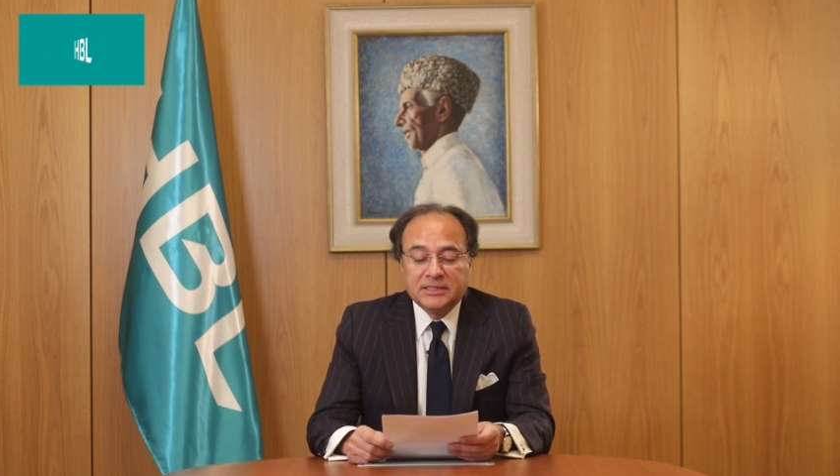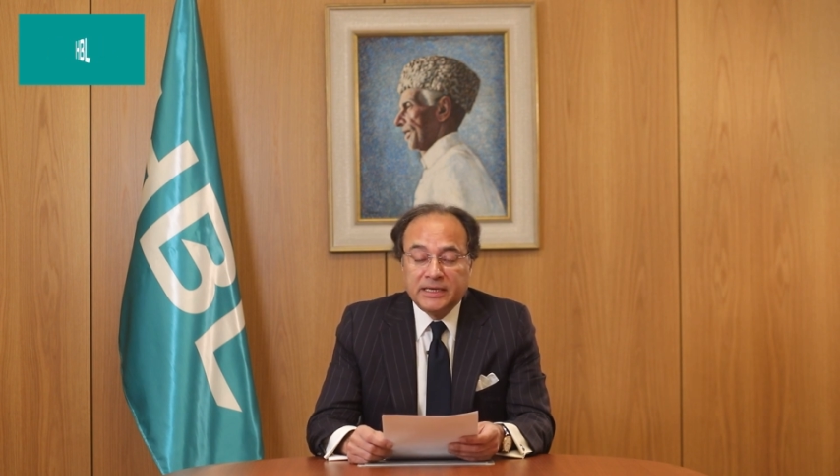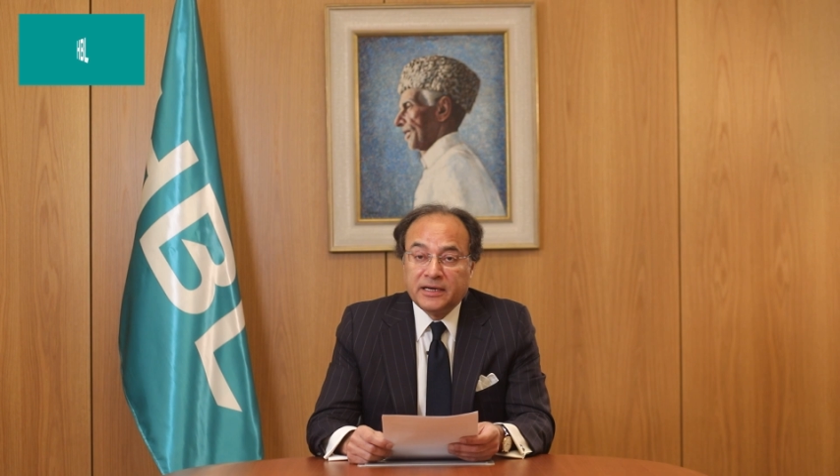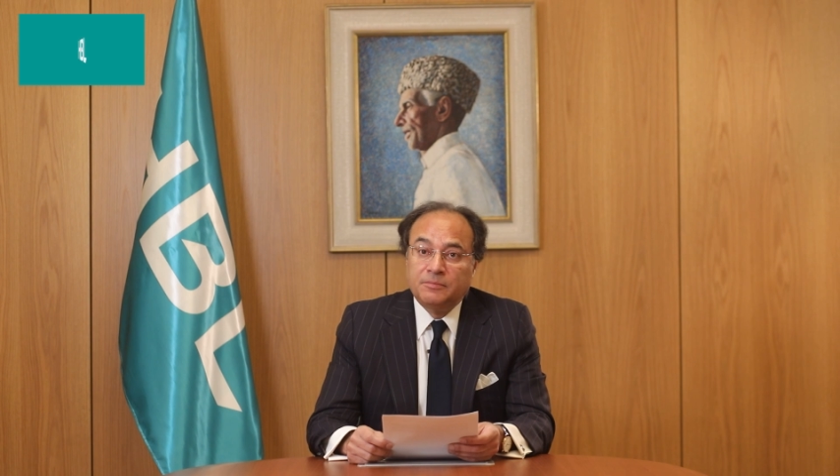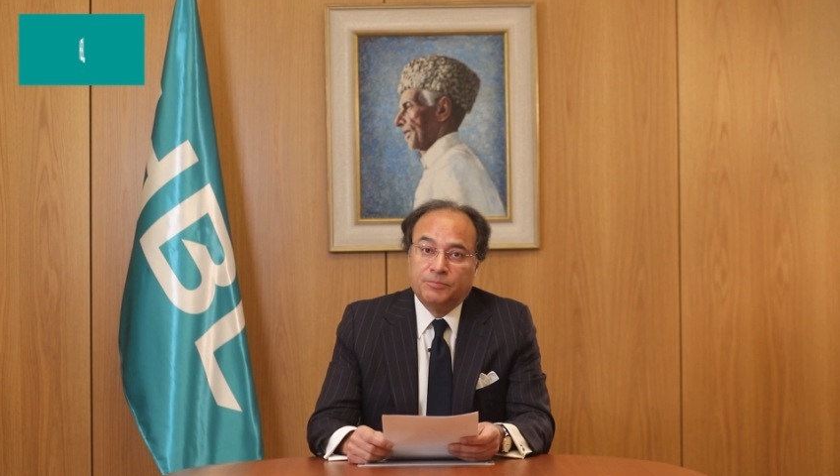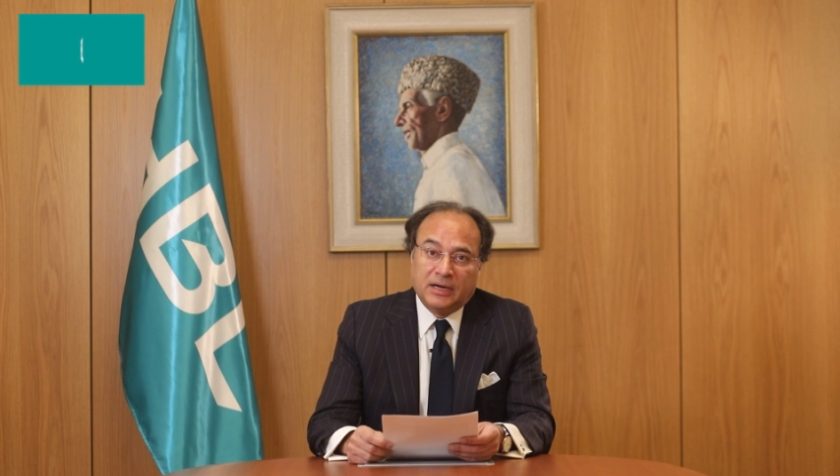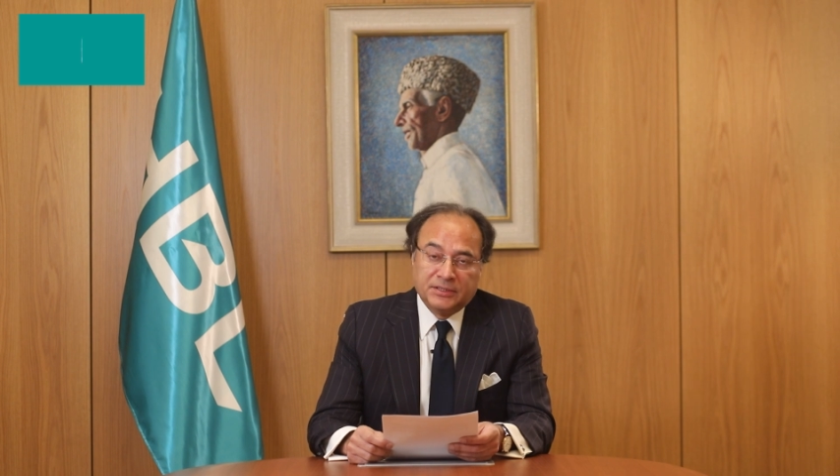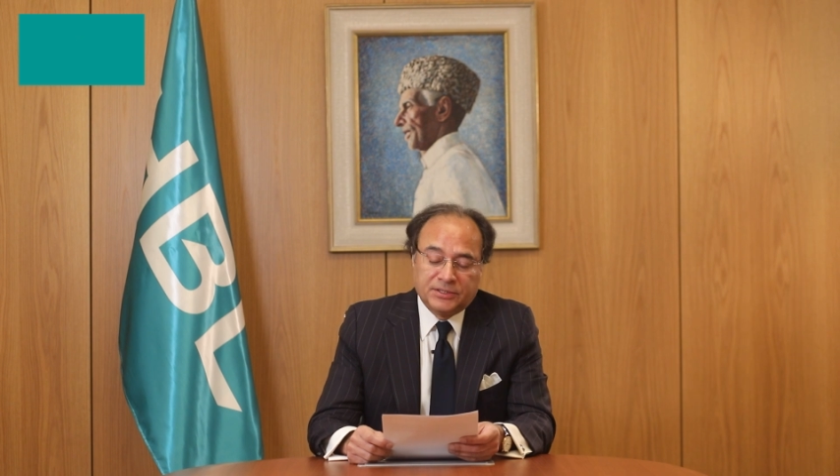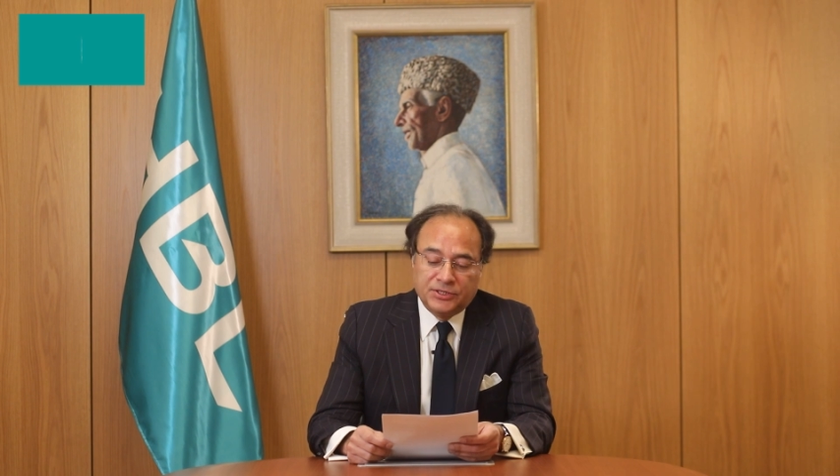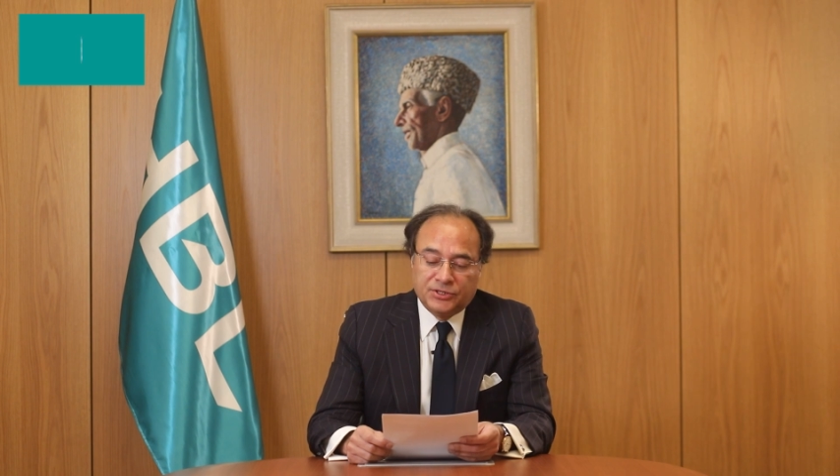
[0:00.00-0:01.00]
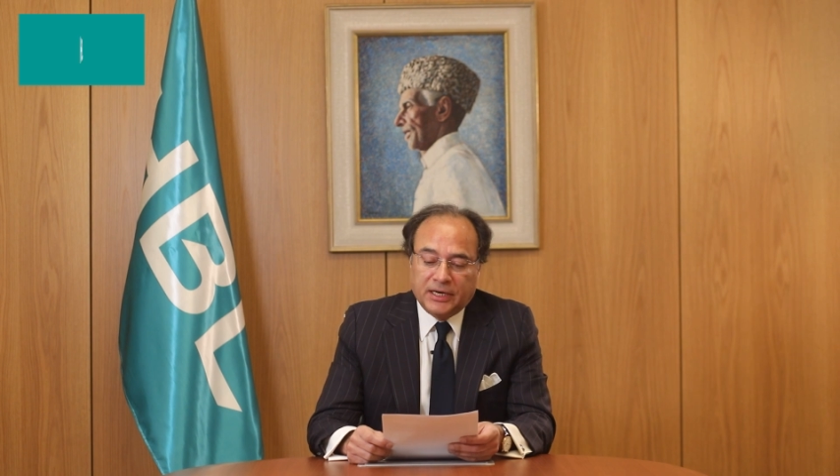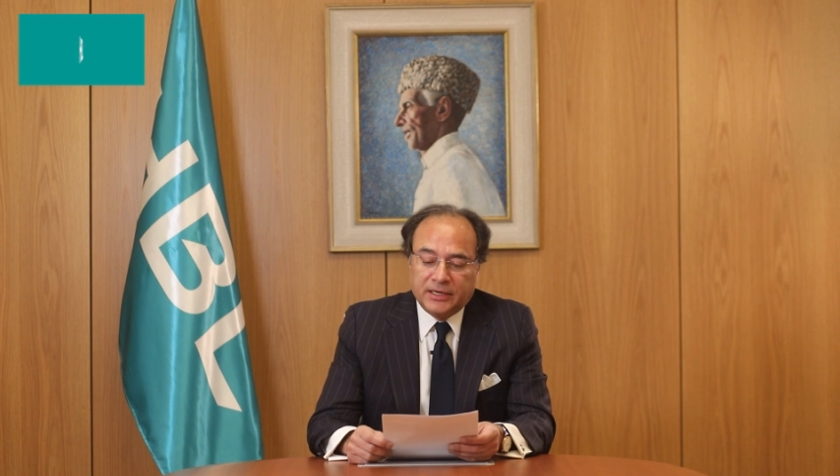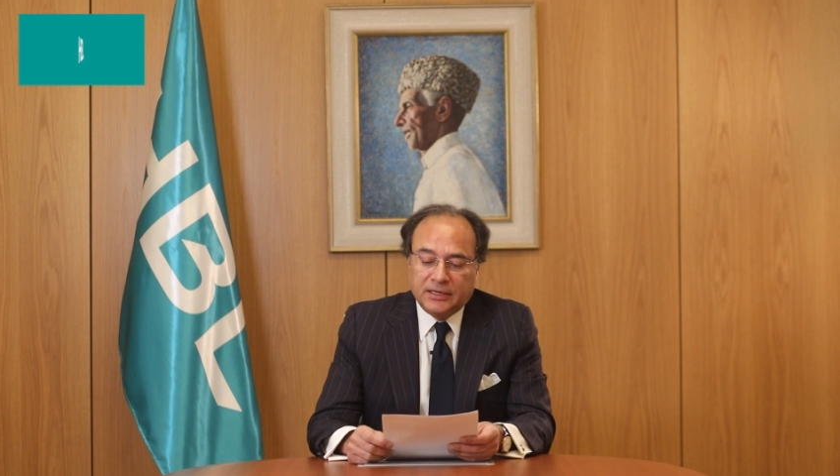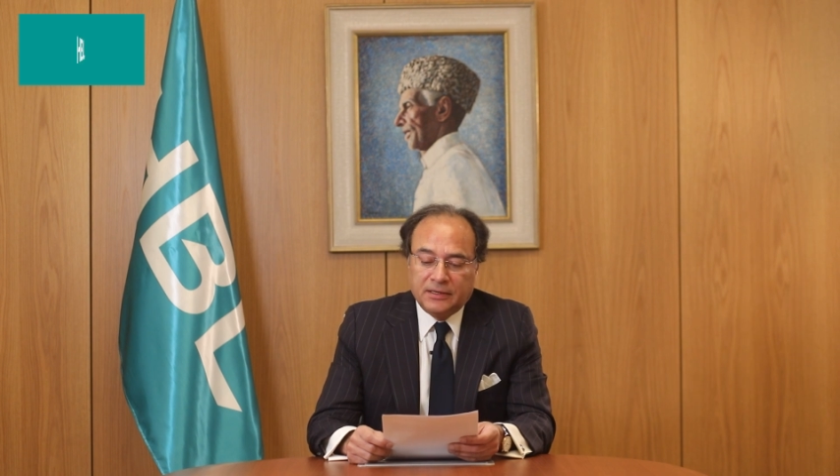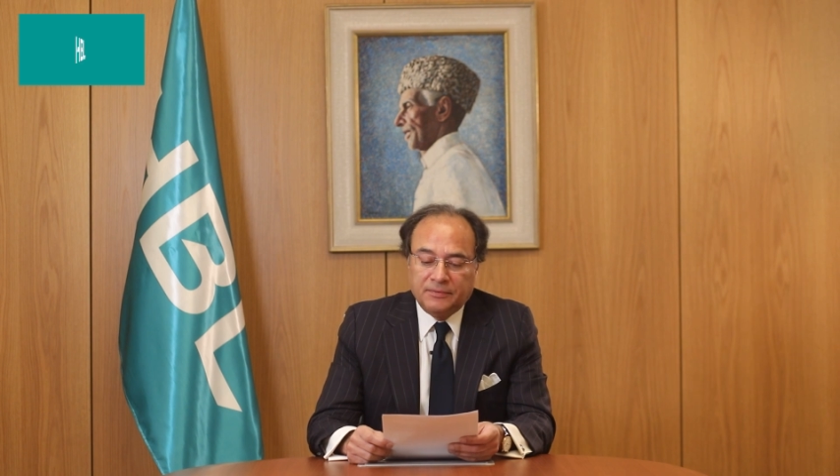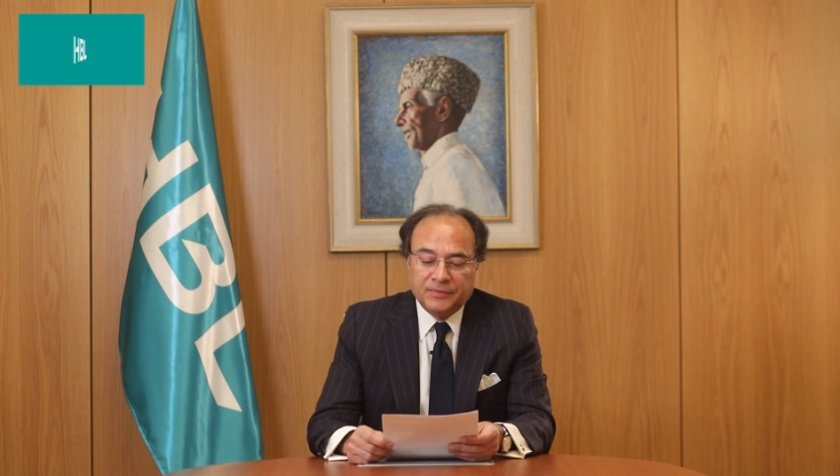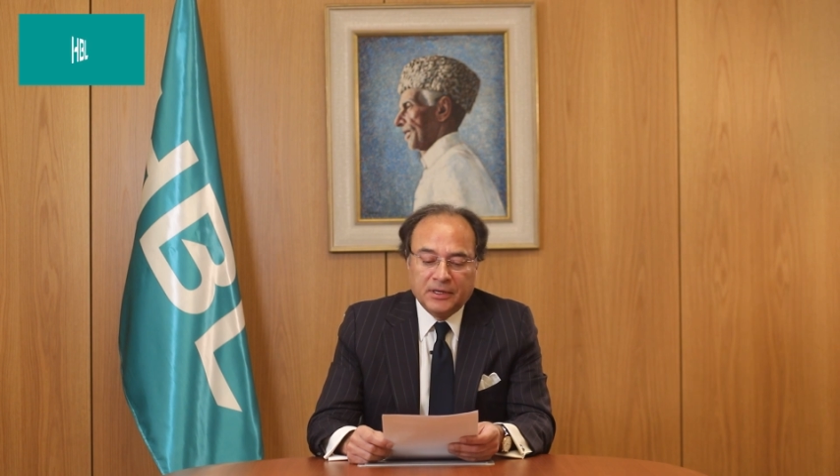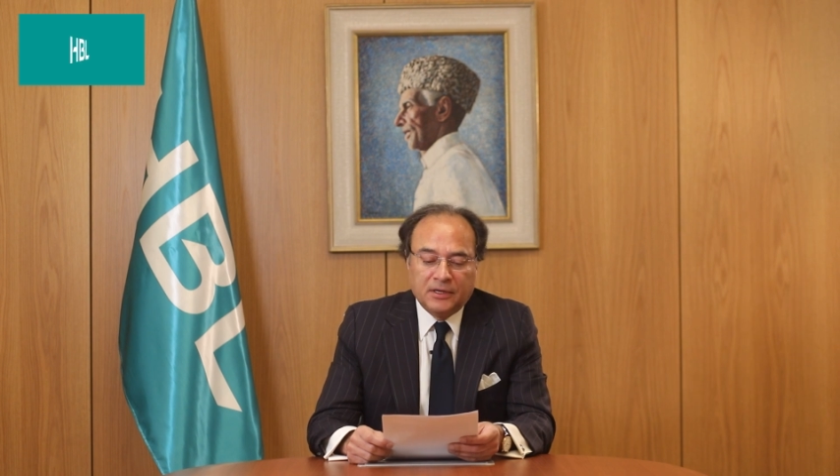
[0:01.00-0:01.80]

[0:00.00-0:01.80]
second branch in China